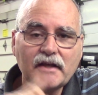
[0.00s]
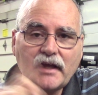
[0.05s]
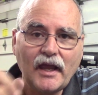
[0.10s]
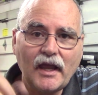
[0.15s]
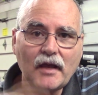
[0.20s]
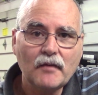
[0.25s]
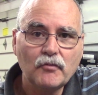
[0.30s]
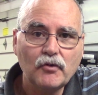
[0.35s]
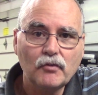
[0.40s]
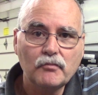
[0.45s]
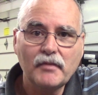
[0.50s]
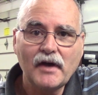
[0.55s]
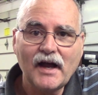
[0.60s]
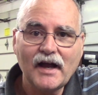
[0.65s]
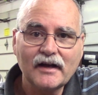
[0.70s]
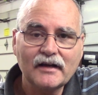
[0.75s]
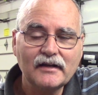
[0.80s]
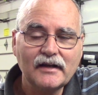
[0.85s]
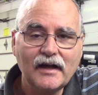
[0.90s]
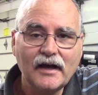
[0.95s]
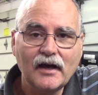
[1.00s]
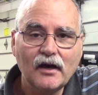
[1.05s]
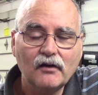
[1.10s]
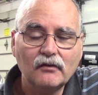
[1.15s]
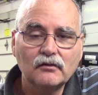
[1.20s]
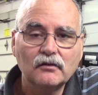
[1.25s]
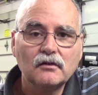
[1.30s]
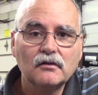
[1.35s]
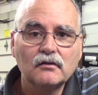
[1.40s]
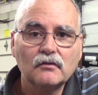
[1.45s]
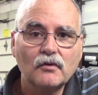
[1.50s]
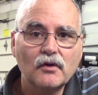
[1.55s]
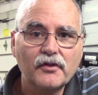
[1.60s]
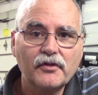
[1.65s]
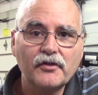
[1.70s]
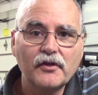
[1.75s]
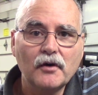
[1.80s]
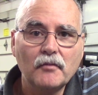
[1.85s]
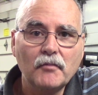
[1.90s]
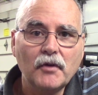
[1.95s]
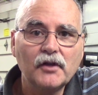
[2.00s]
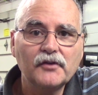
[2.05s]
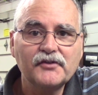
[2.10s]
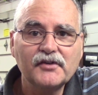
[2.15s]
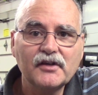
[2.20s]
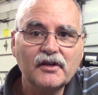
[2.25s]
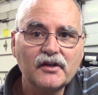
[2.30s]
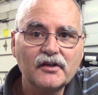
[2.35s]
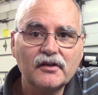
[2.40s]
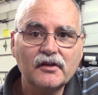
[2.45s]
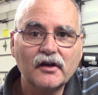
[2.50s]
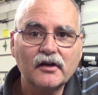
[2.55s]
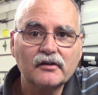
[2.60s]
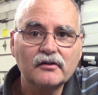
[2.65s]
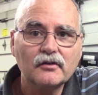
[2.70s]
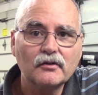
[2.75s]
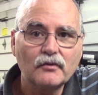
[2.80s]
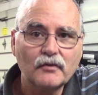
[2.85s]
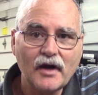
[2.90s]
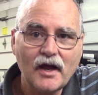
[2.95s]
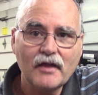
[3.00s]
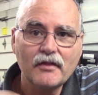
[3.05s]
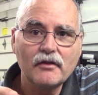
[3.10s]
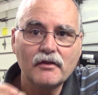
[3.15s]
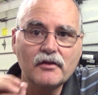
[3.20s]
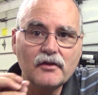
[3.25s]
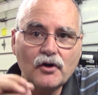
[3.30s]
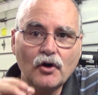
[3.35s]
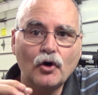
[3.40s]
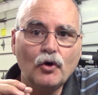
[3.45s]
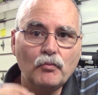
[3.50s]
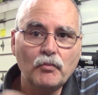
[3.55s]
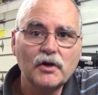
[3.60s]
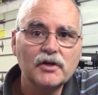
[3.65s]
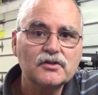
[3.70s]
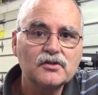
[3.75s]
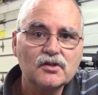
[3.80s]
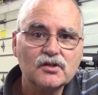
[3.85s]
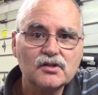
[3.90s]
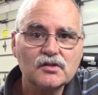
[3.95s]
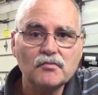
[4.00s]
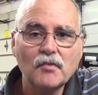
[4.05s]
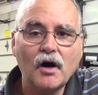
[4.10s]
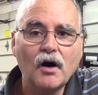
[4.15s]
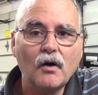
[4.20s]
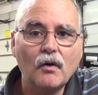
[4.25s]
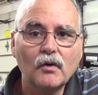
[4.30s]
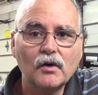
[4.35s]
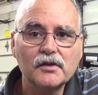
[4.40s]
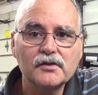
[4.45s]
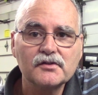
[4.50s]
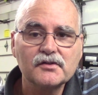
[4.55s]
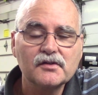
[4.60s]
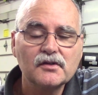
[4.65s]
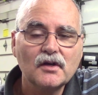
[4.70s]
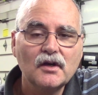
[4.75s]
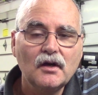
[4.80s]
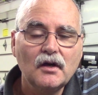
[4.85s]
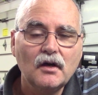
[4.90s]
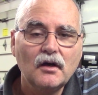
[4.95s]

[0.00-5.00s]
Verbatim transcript: cable back down with a multi-conductor rather than a whole bunch of small ones.